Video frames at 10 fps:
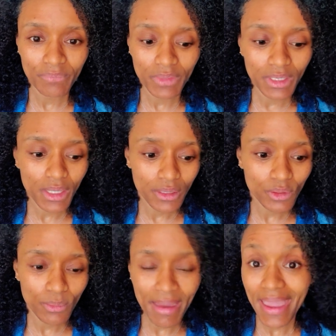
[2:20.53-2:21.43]
Yeah,
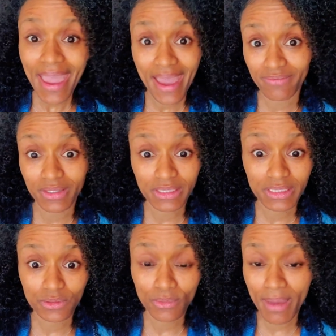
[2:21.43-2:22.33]
you may have it.
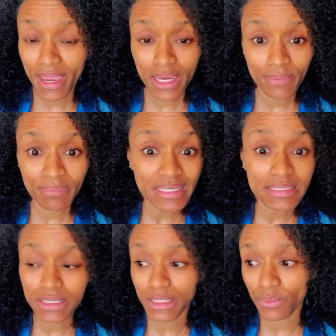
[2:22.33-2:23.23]
You may be
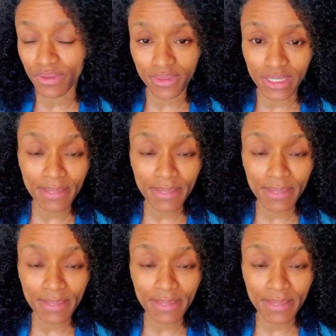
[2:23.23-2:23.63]
dealing with it.